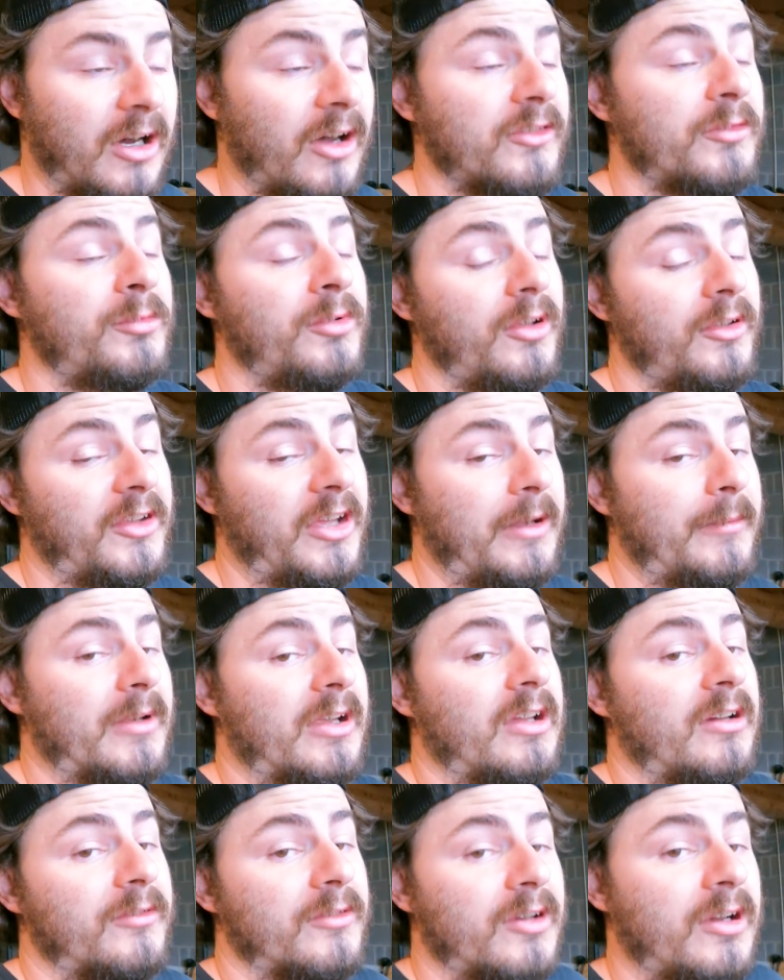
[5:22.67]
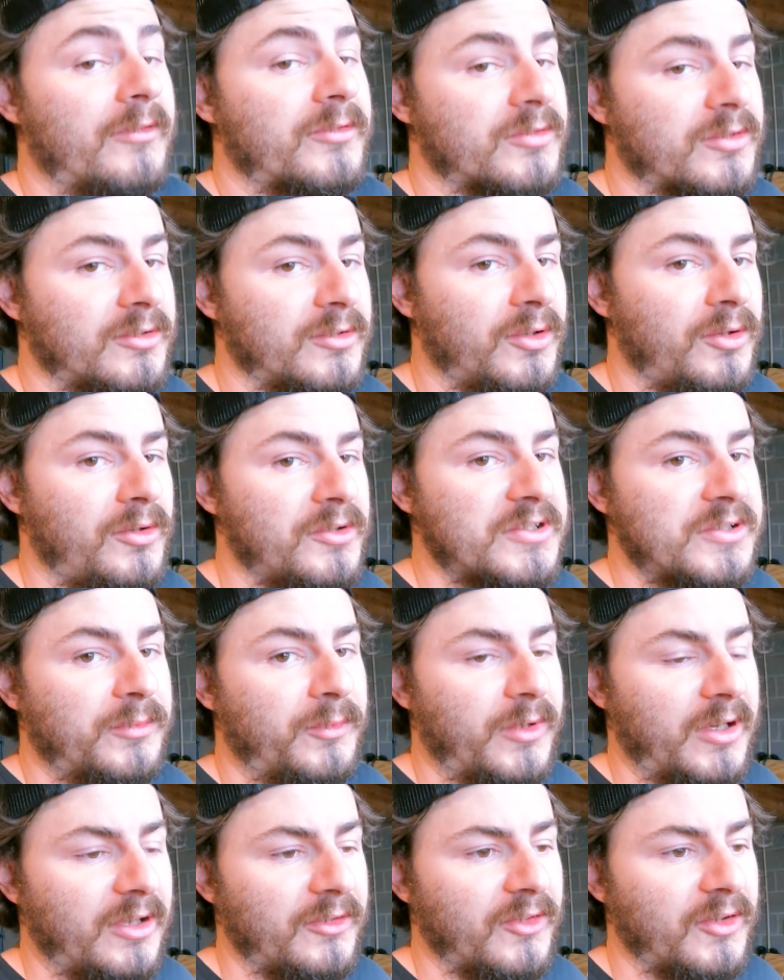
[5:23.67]
I'll have to pull the timing cover off, drill holes,
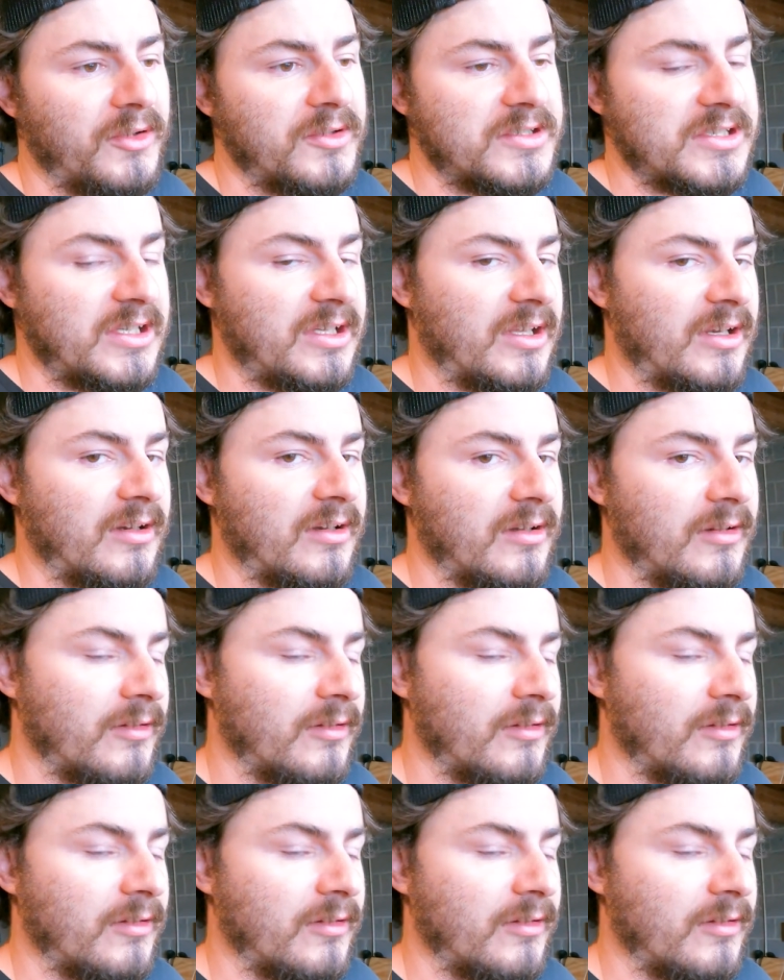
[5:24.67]
and weld those in.